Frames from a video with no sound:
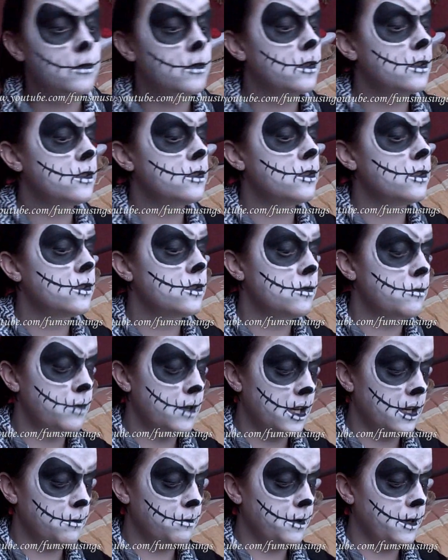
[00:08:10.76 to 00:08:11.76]
with a touch of
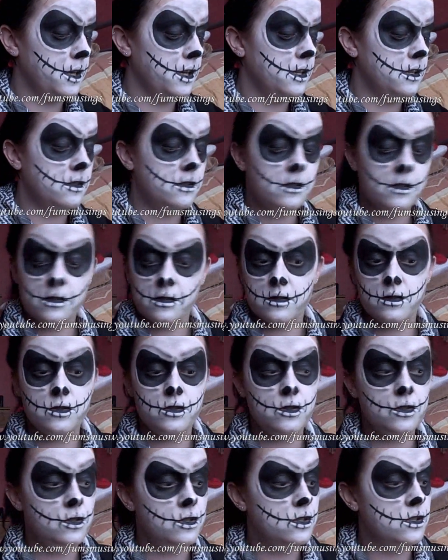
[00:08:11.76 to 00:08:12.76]
black paint
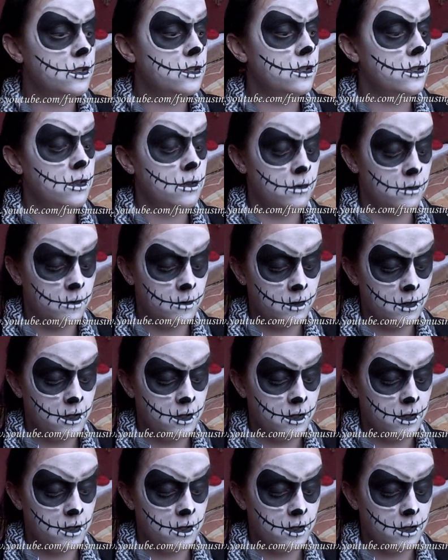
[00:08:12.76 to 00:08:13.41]
just to